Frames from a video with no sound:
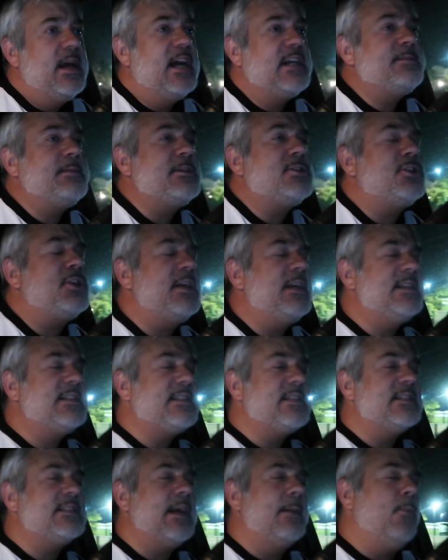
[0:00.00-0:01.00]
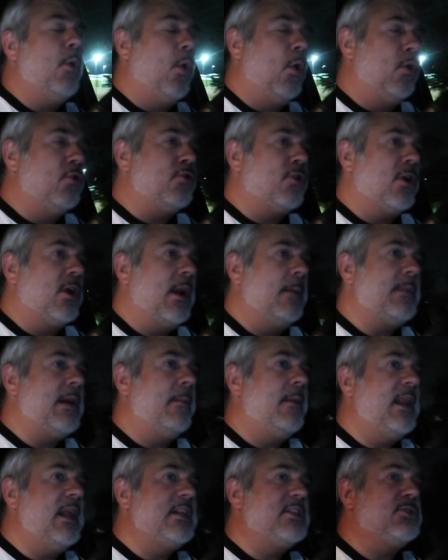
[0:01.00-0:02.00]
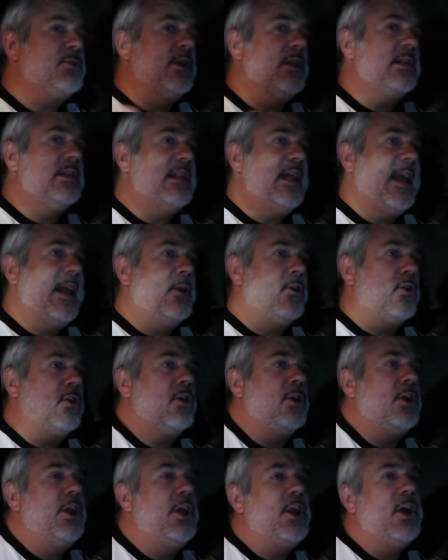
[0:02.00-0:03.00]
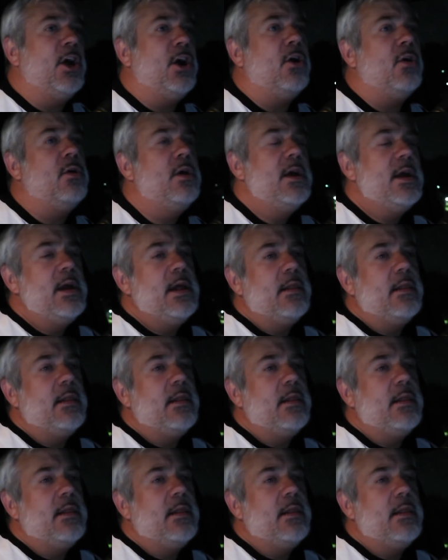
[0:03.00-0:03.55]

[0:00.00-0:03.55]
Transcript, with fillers: Especially since I'm older and I'm coming into it later, you know?